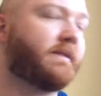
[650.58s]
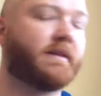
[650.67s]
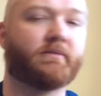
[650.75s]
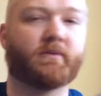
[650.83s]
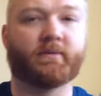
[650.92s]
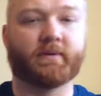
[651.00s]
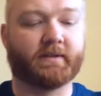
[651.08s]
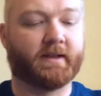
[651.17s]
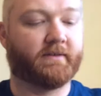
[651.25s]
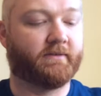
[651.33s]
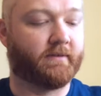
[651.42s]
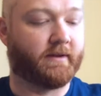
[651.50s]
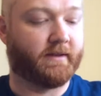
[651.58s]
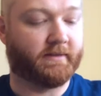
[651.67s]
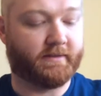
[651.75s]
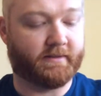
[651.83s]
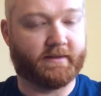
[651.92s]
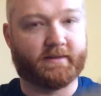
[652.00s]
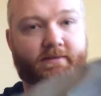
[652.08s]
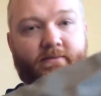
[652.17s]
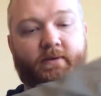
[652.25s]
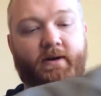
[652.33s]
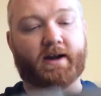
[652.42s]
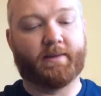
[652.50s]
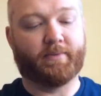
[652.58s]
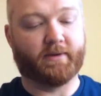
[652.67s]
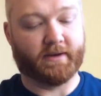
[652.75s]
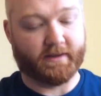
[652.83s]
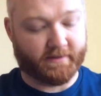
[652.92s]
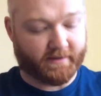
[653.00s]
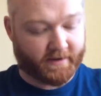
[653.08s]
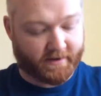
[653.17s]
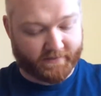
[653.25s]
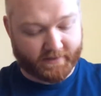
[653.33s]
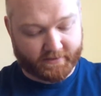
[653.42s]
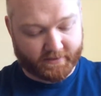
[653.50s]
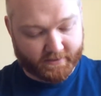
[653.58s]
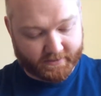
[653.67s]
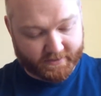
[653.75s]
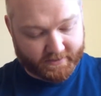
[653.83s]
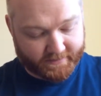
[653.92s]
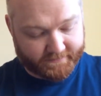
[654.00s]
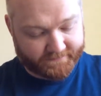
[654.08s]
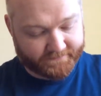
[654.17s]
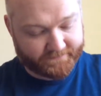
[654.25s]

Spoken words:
then what we're left with is what I put inside of it to cushion it.